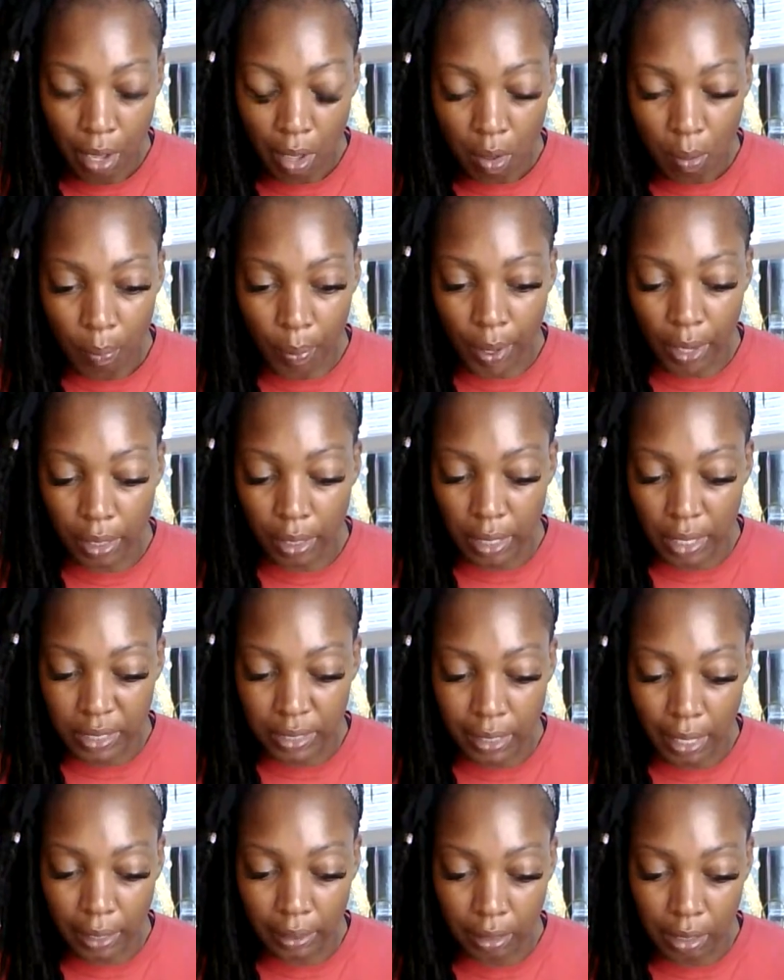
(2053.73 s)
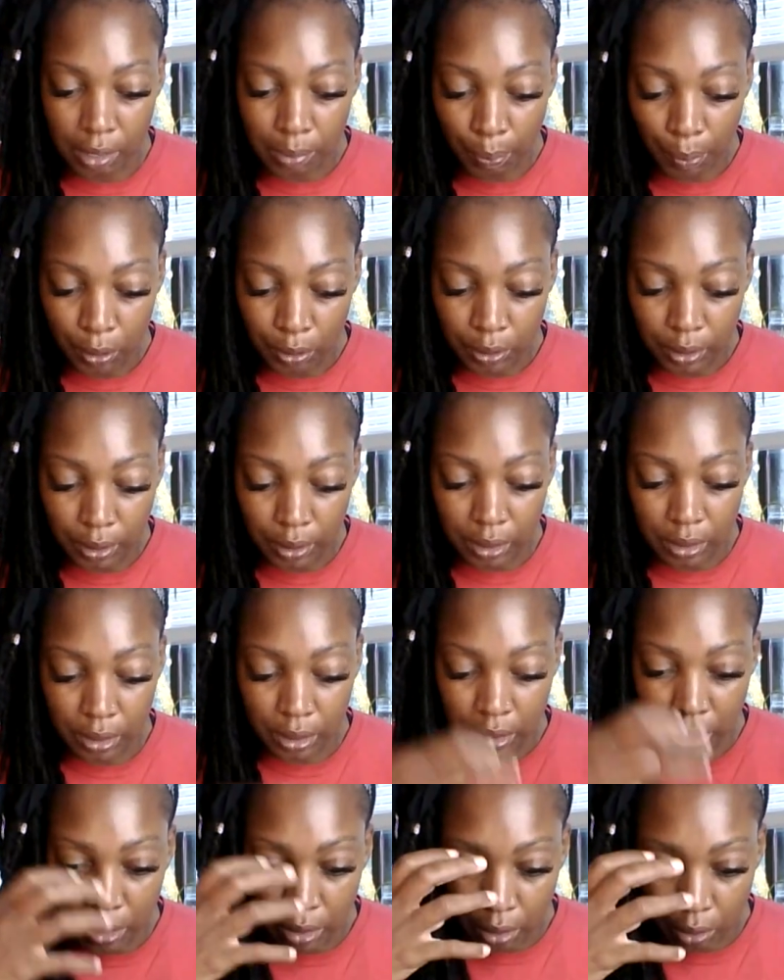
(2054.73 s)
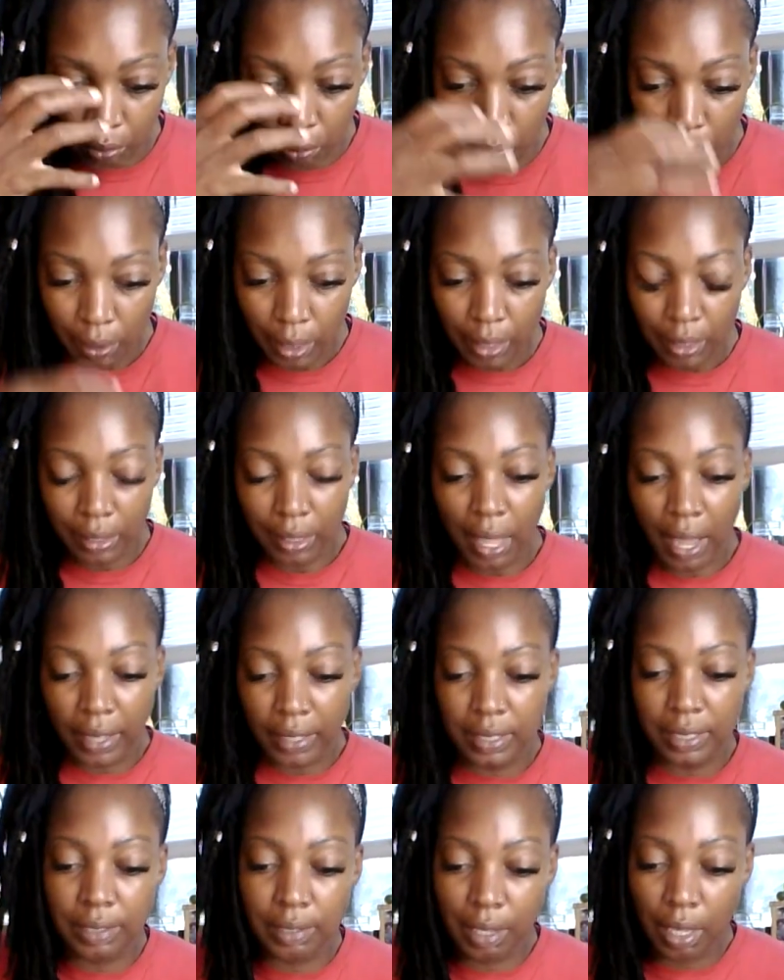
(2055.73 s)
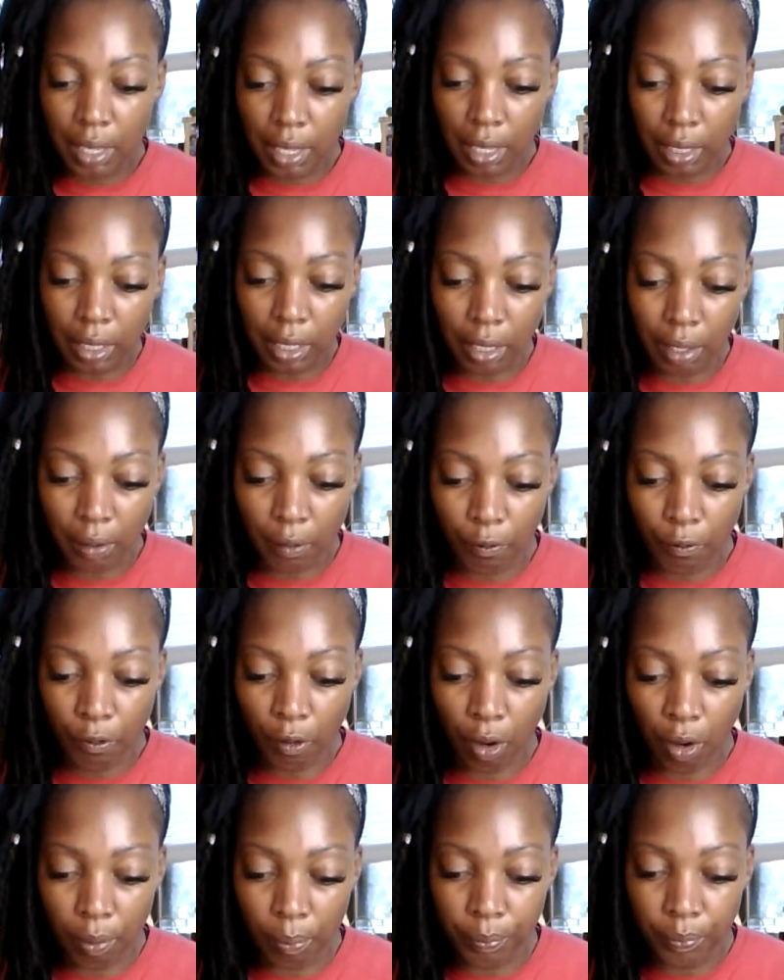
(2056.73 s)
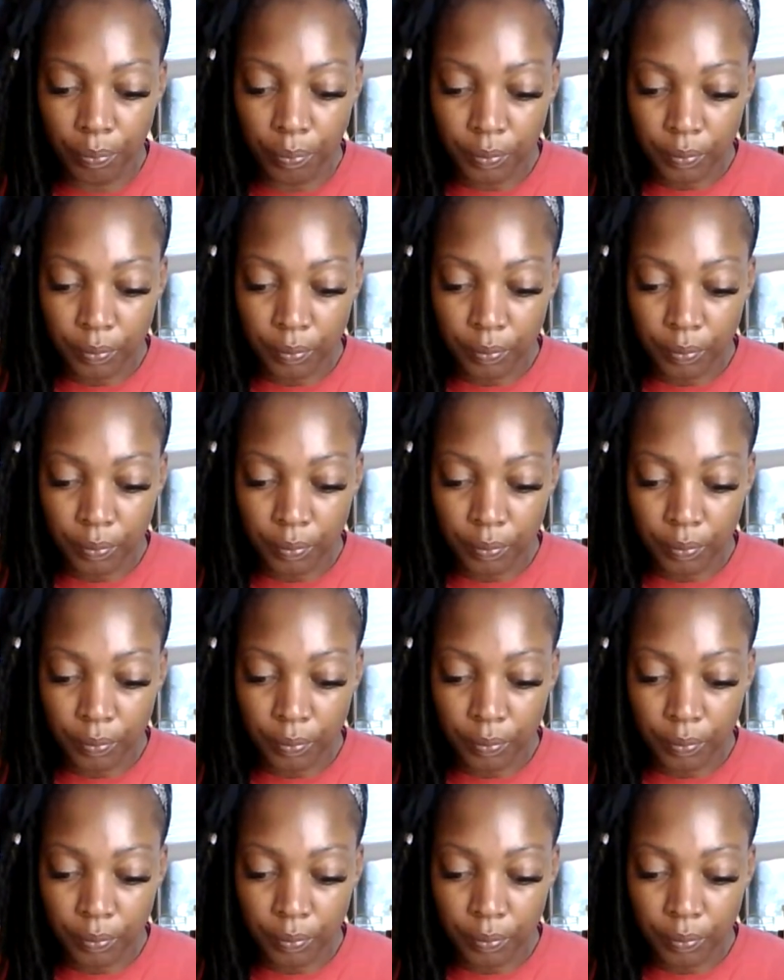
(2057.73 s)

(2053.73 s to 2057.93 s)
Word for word: But it's like this person is just still not seeing it from